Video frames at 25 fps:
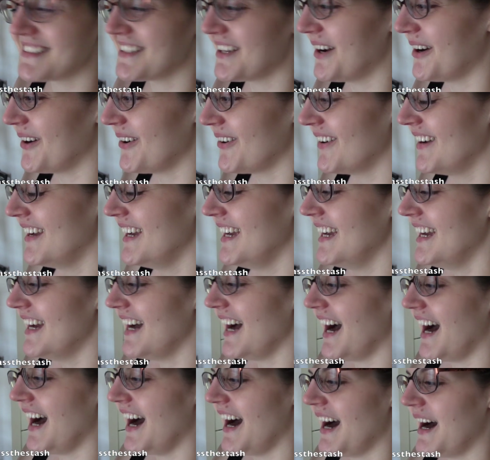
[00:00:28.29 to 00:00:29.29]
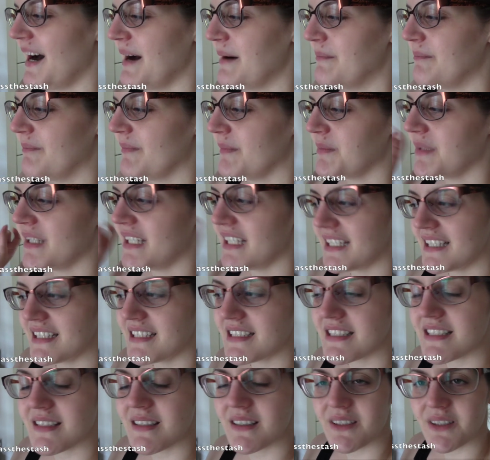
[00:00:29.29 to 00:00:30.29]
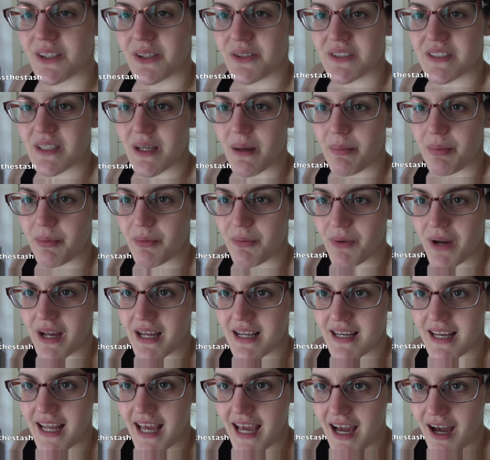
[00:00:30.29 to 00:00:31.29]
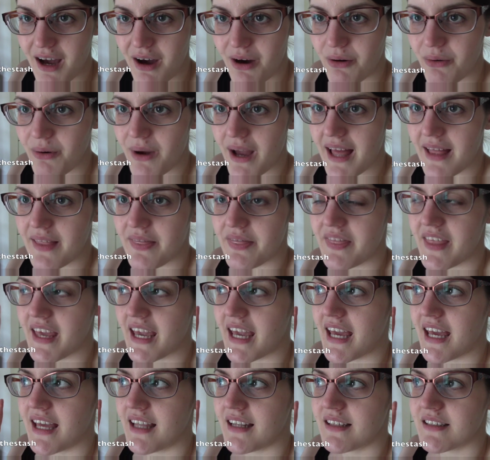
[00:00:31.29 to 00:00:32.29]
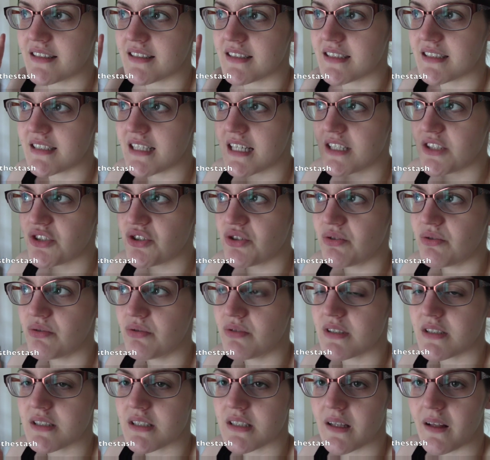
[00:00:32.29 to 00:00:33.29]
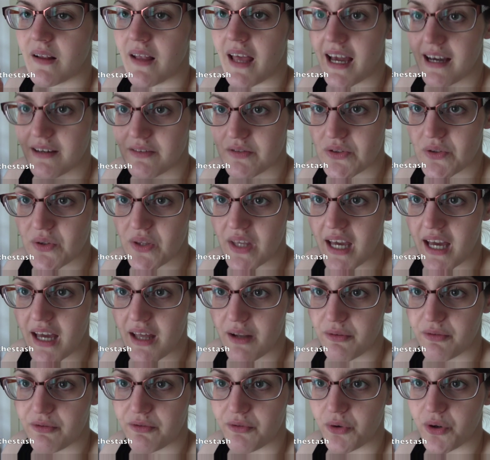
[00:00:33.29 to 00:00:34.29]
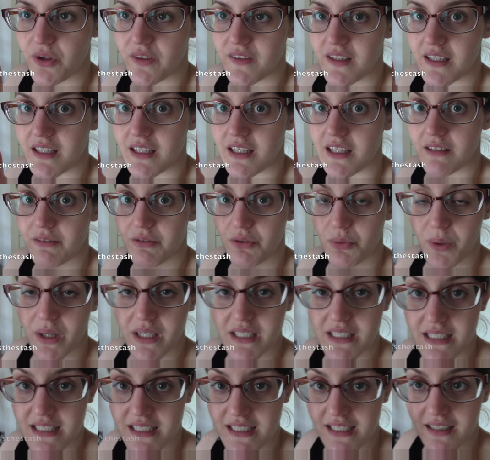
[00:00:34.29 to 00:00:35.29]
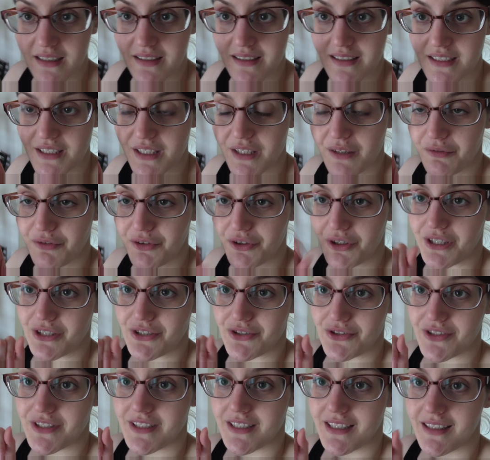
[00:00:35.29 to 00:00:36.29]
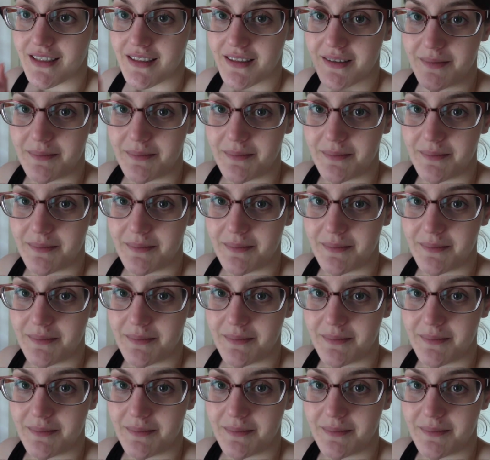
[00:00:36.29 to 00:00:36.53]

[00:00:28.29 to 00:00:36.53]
so um, I'm gonna get into the close-up right now and then stay tuned till after that for the giveaway details if you're interested.